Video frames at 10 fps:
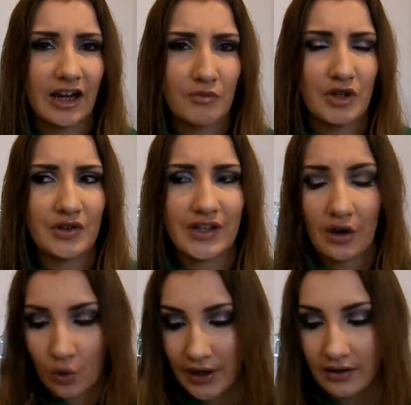I've been using
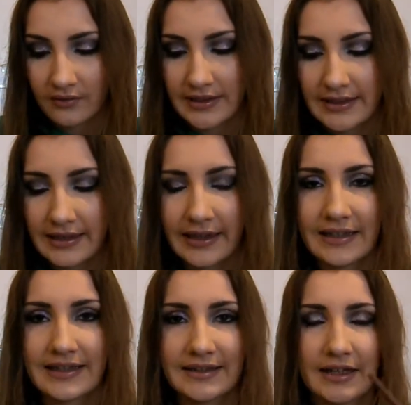it quite a lot recently
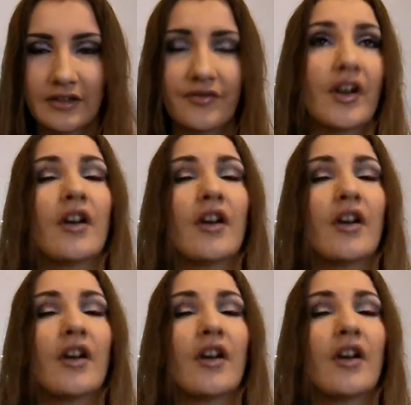instead of